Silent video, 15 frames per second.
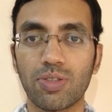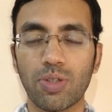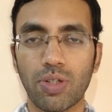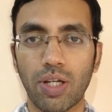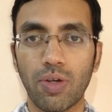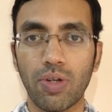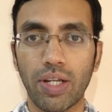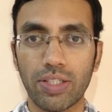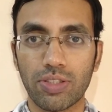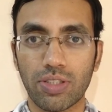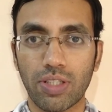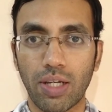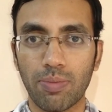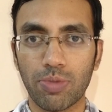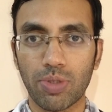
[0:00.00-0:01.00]
So now let's
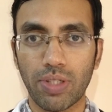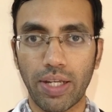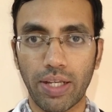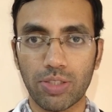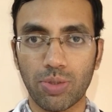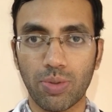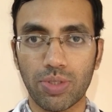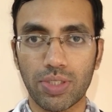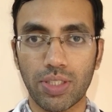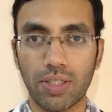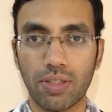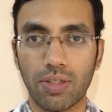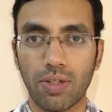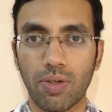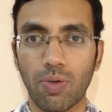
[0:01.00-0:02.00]
come to the next
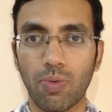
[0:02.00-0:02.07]
question.